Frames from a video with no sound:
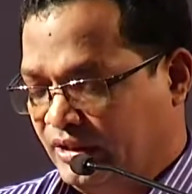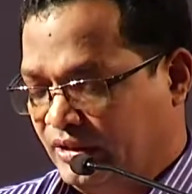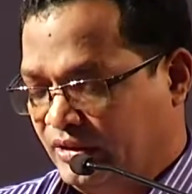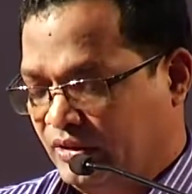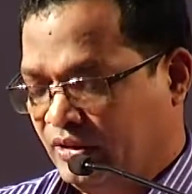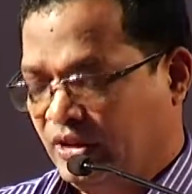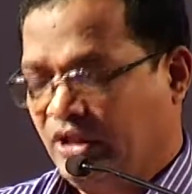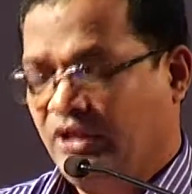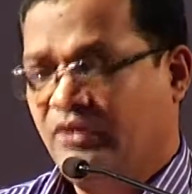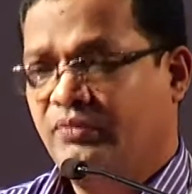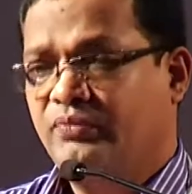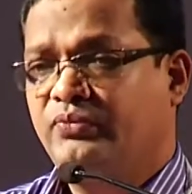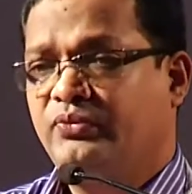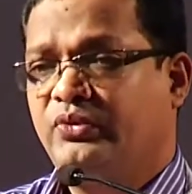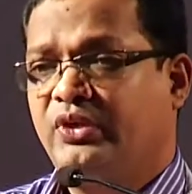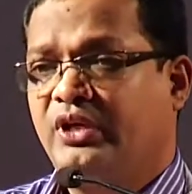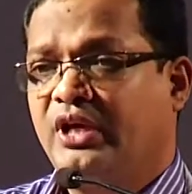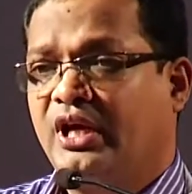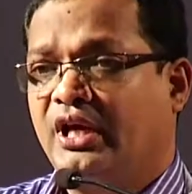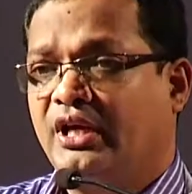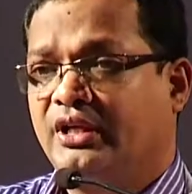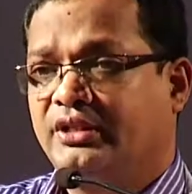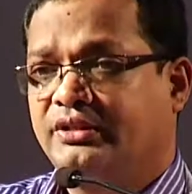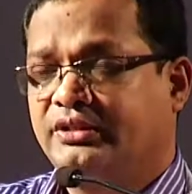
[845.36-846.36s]
If
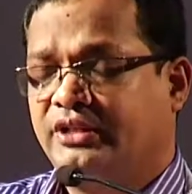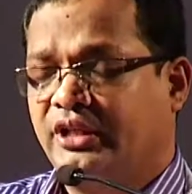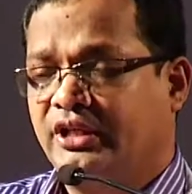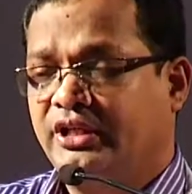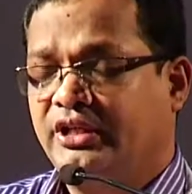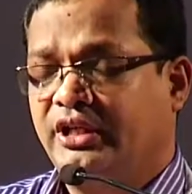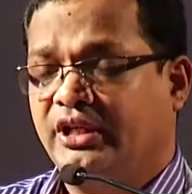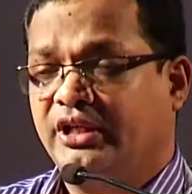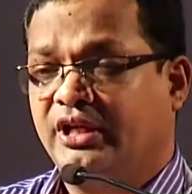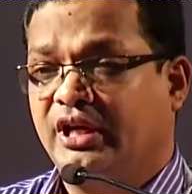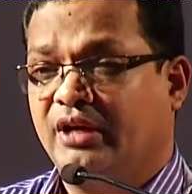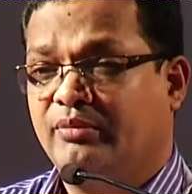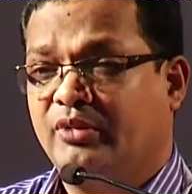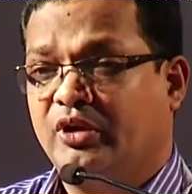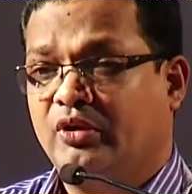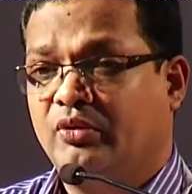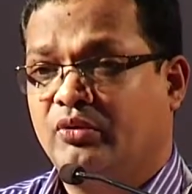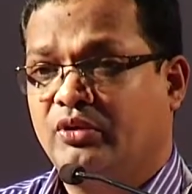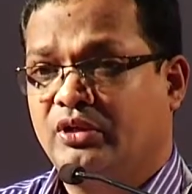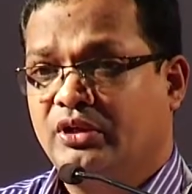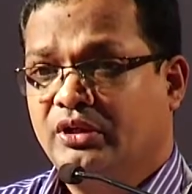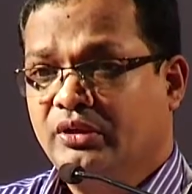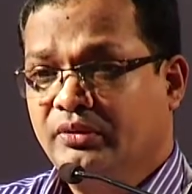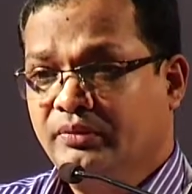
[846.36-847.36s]
we are thinking
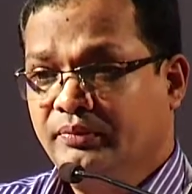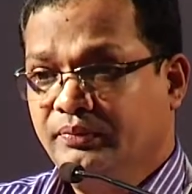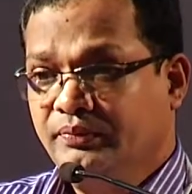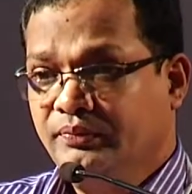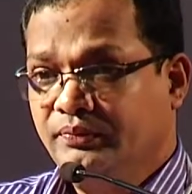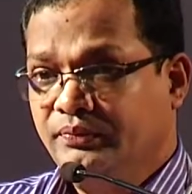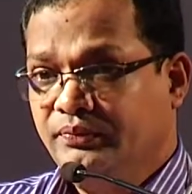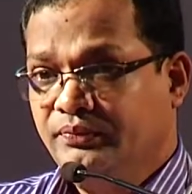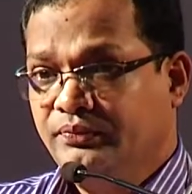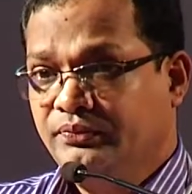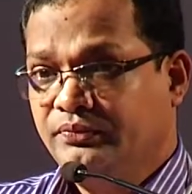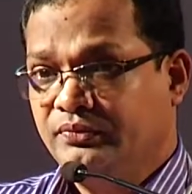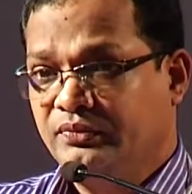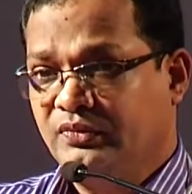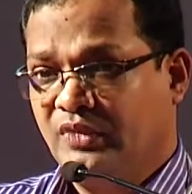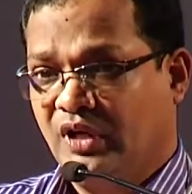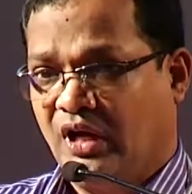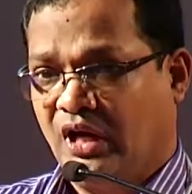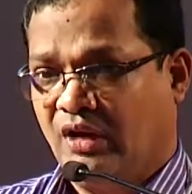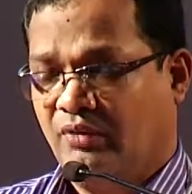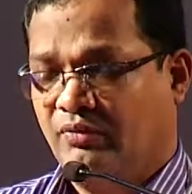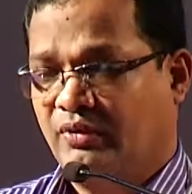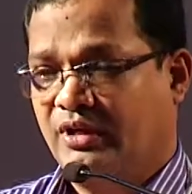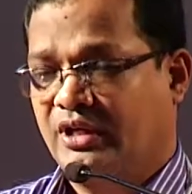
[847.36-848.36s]
about
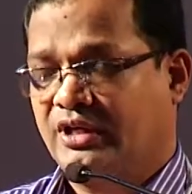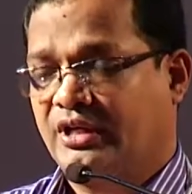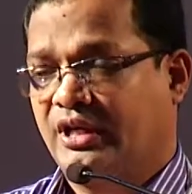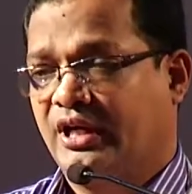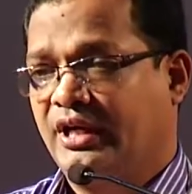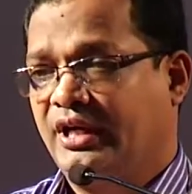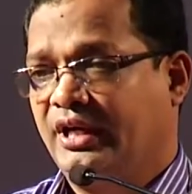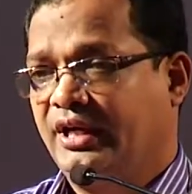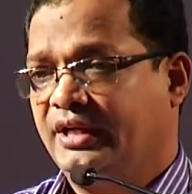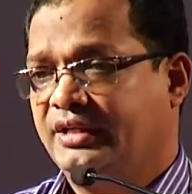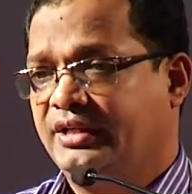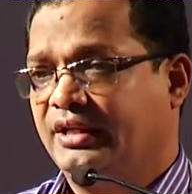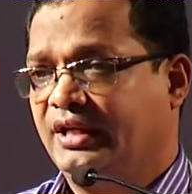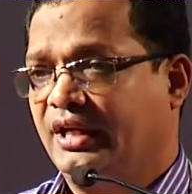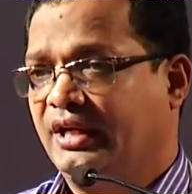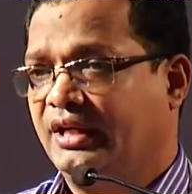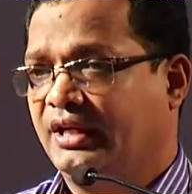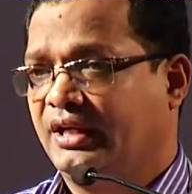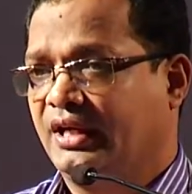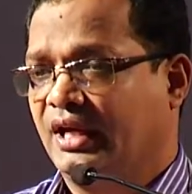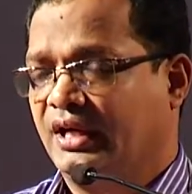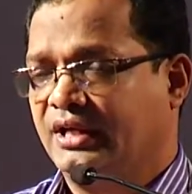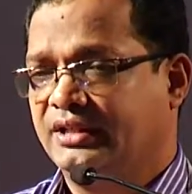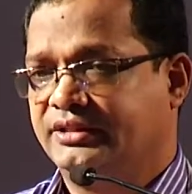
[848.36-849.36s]
our tradition
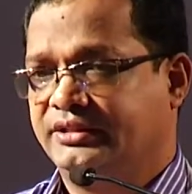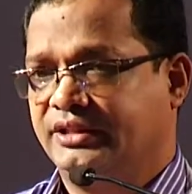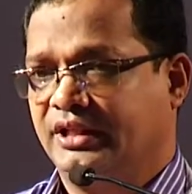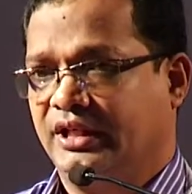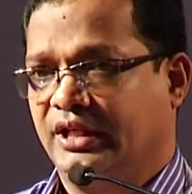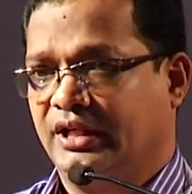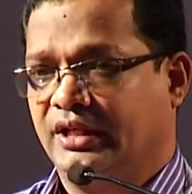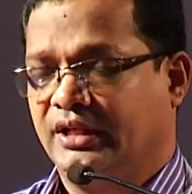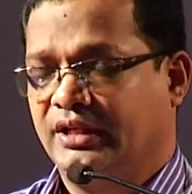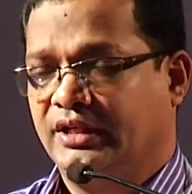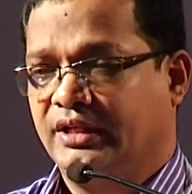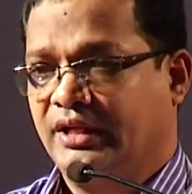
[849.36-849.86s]
and culture,